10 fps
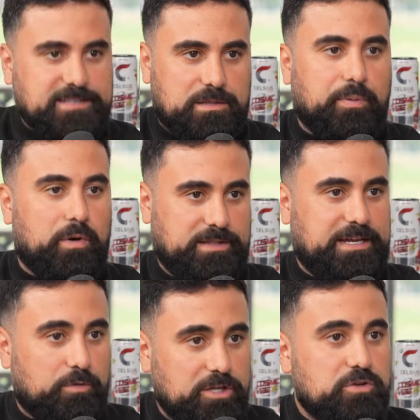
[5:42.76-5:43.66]
get to the point.
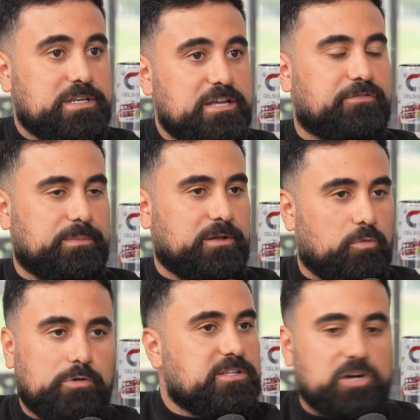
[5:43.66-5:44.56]
Like, what do you need from me? Like,
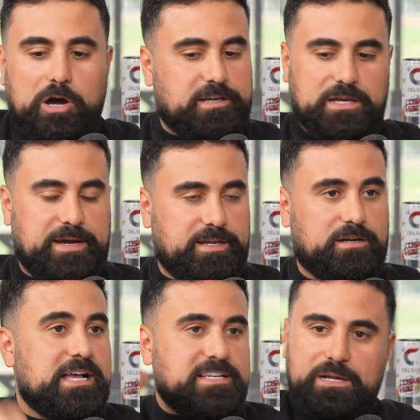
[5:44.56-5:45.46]
what are we talking about
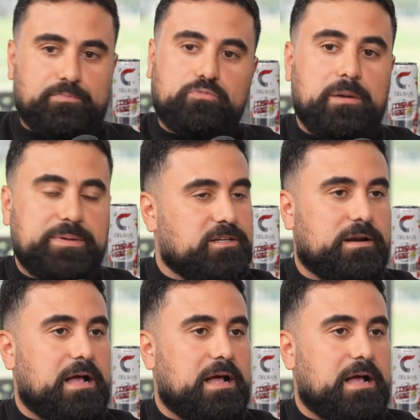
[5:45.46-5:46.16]
here? Stop rubbing your